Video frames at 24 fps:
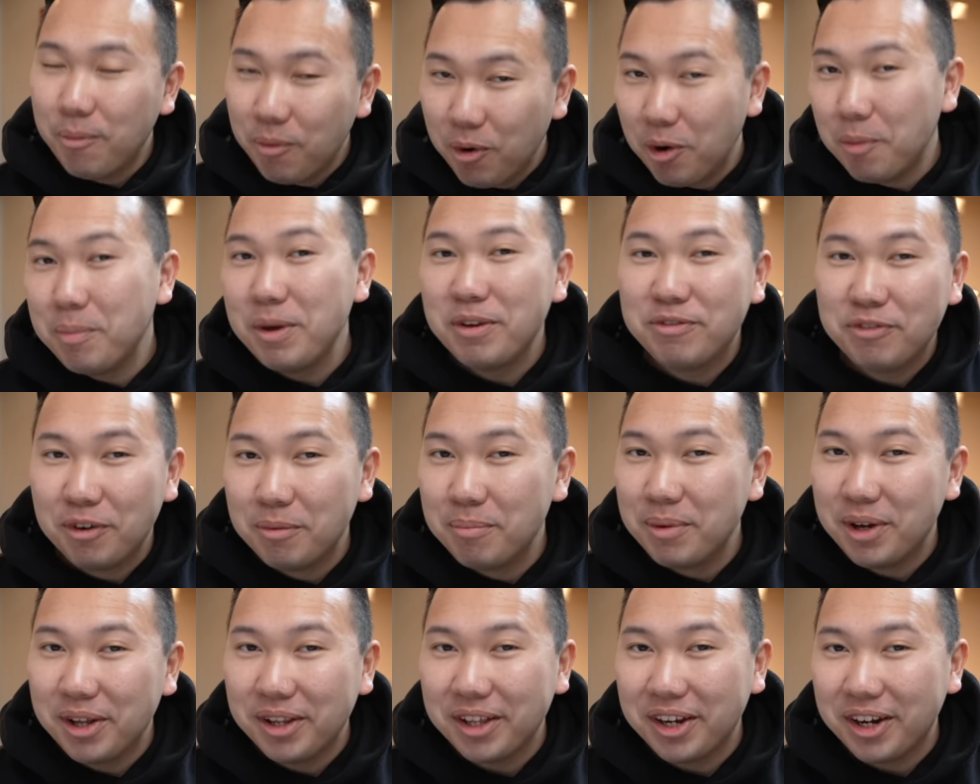will be
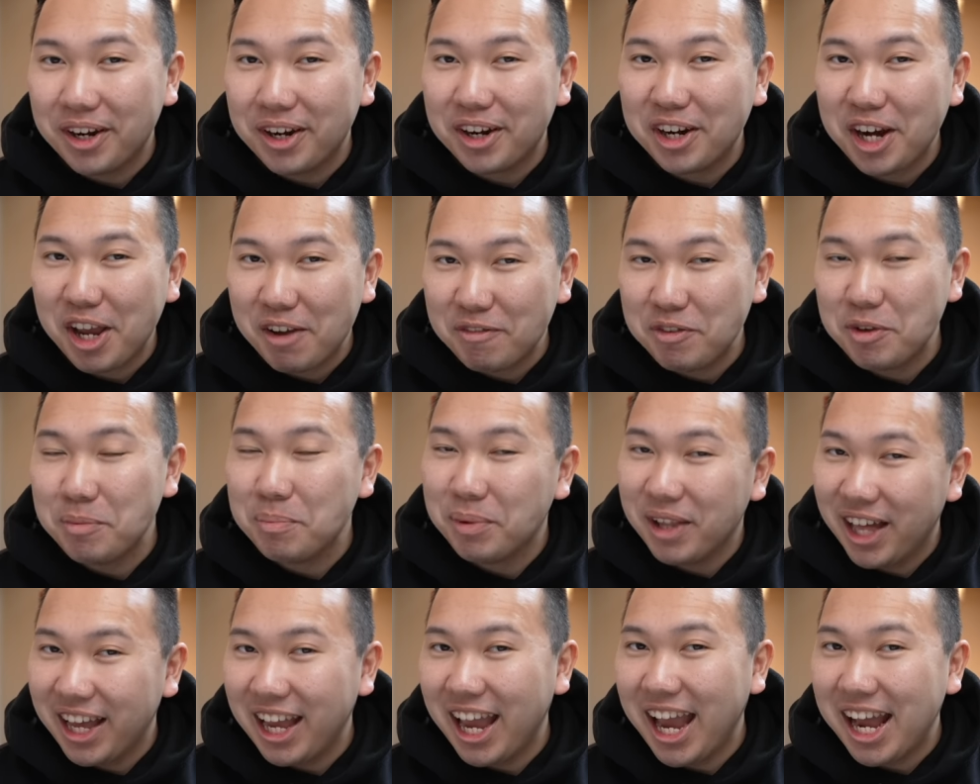familiar if you
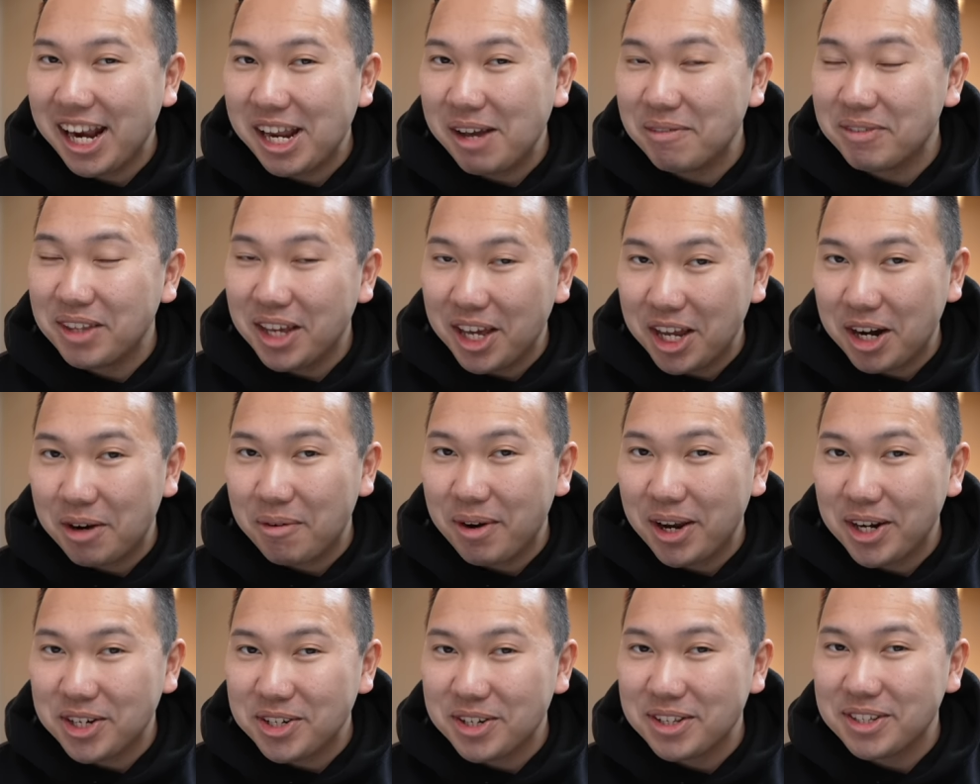play any of the
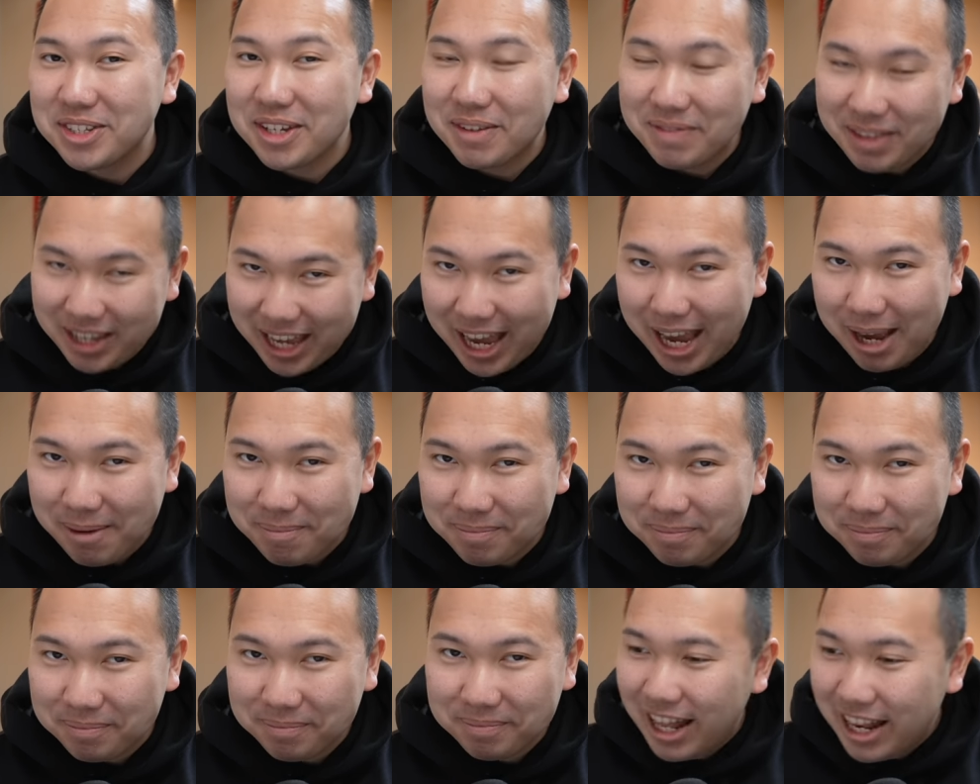iterations of the game.